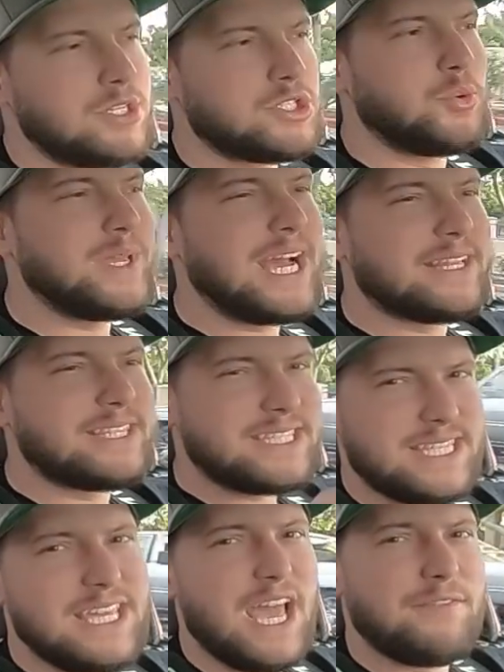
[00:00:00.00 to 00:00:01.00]
So we got the
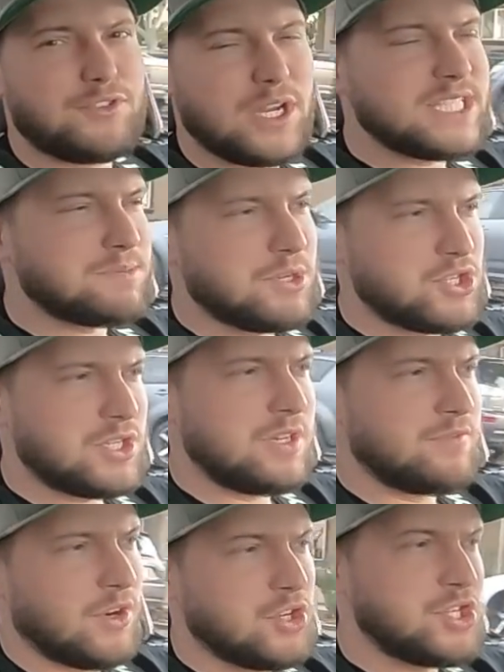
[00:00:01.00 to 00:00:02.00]
ZF transmission
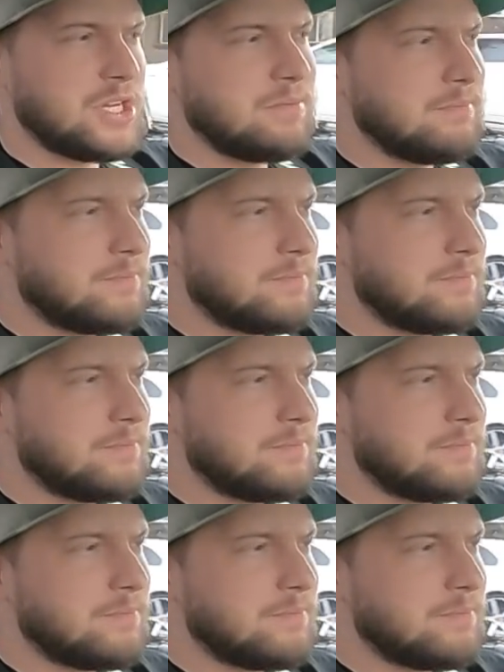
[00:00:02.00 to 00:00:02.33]
conversion.